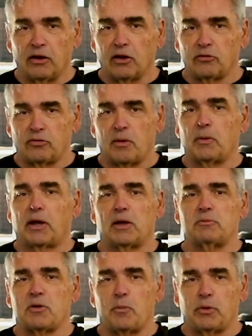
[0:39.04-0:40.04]
And then someone
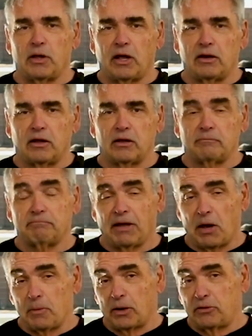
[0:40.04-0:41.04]
comes up with the idea,
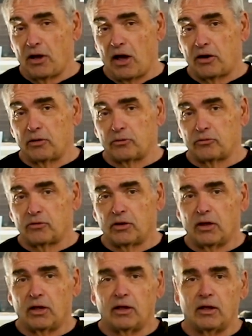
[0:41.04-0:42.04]
how about tacos?
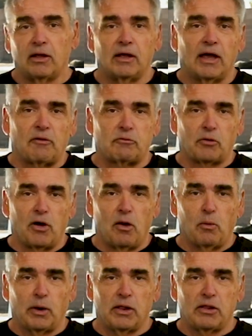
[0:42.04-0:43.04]
After all,
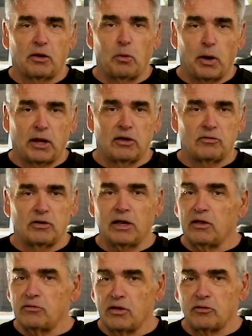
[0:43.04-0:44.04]
one of the quickest and
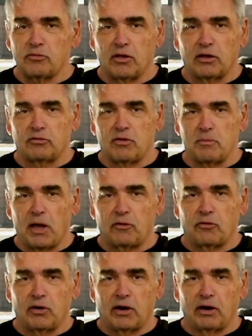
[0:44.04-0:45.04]
easiest things to make
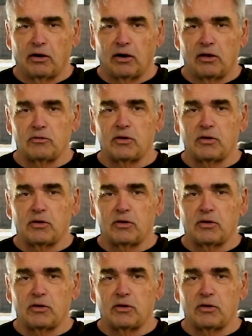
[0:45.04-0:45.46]
for dinner has